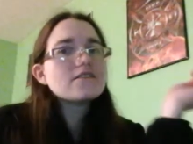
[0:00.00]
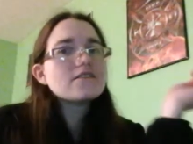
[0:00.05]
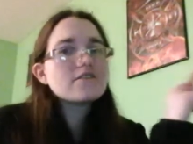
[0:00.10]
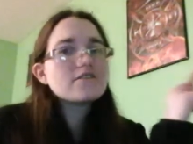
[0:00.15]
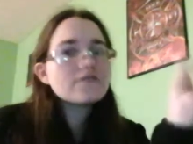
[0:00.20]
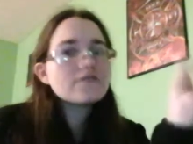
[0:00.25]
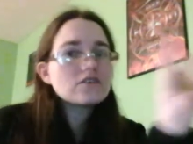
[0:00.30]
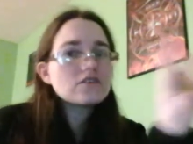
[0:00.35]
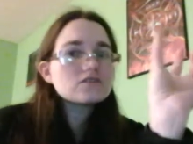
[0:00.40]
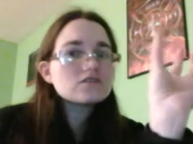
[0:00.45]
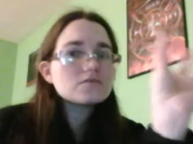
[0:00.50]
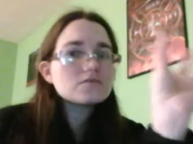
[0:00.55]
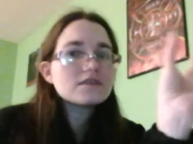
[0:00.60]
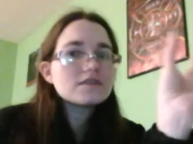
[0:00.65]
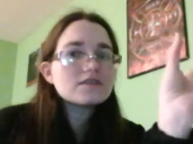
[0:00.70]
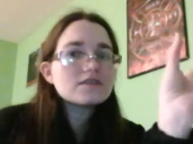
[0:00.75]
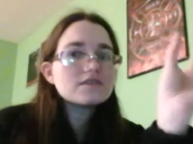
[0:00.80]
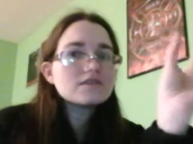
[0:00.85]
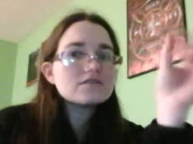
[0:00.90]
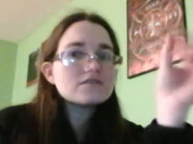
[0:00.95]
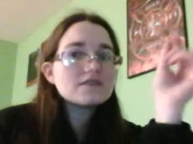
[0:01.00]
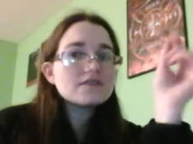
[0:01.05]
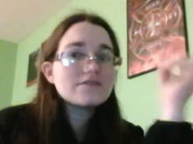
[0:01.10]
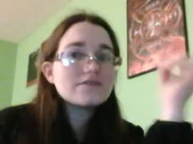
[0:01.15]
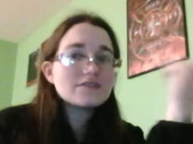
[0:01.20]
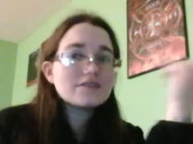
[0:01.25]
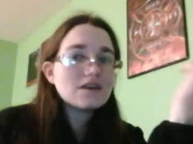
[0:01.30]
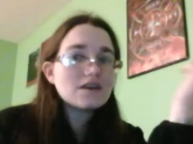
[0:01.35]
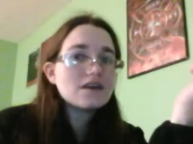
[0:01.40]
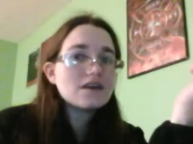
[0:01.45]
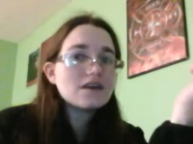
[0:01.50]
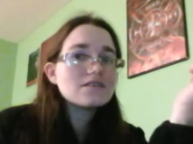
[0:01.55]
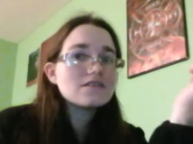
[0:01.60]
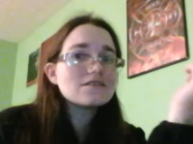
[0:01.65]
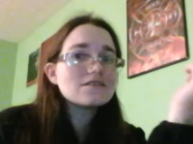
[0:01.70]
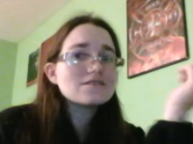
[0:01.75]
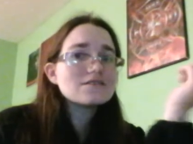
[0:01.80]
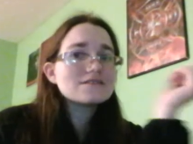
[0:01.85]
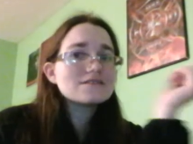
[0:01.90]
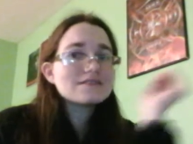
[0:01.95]
the first week you save a
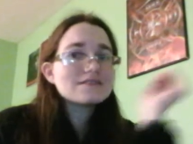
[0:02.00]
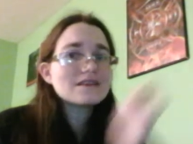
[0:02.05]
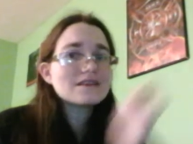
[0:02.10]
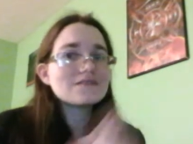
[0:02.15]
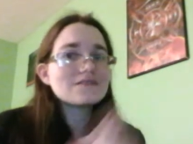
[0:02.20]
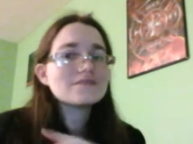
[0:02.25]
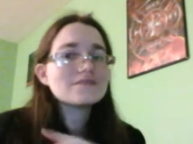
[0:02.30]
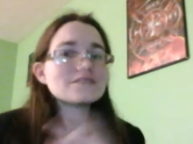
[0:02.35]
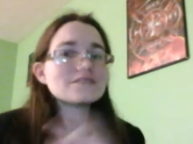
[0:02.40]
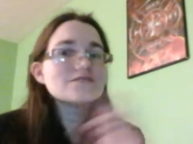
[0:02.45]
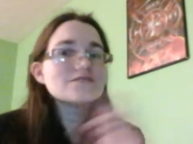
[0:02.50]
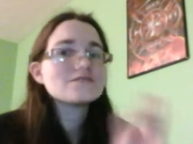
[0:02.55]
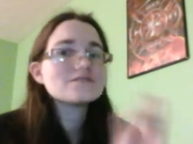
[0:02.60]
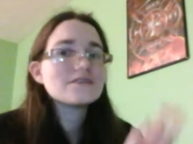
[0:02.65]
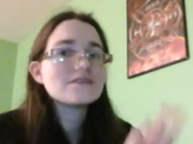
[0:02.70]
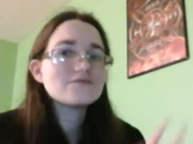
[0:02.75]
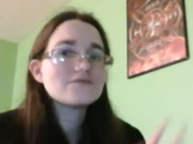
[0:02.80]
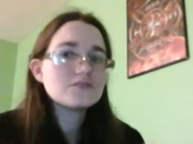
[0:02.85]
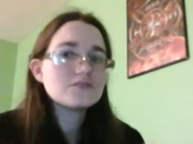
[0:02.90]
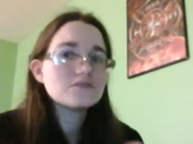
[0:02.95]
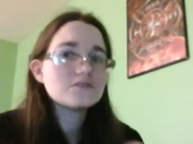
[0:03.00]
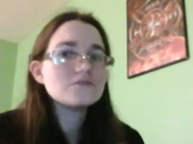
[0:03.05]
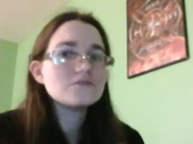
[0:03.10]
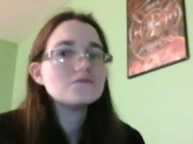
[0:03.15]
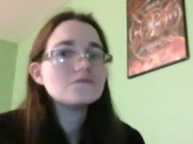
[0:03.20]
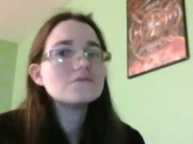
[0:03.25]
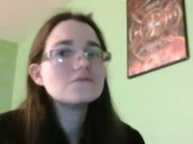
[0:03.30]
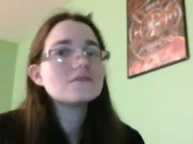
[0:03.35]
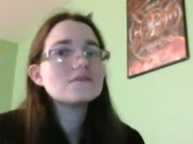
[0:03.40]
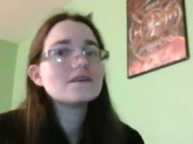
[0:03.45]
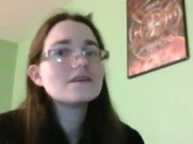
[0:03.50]
dollar, the second week you save two,